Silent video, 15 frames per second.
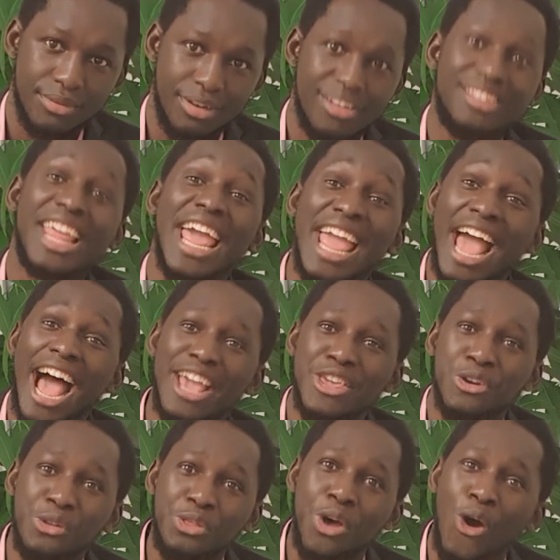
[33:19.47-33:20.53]
There
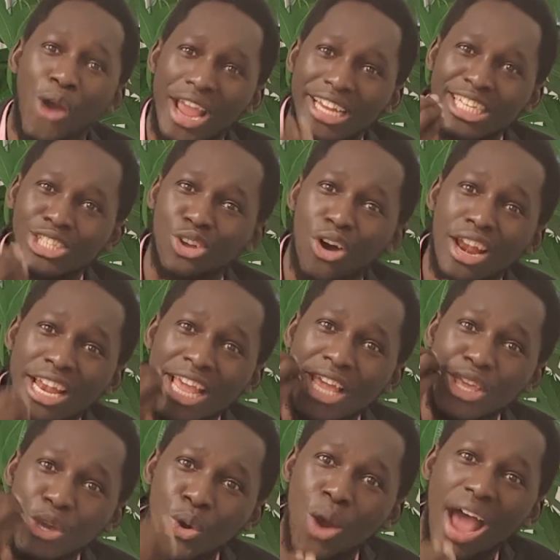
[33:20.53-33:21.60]
you know it is only
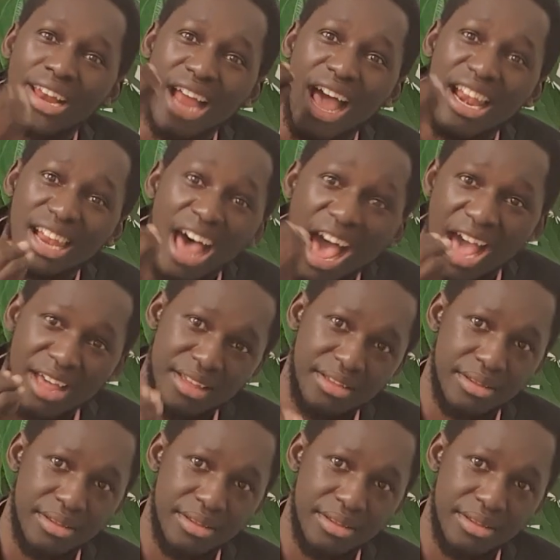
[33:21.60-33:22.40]
you and Allah.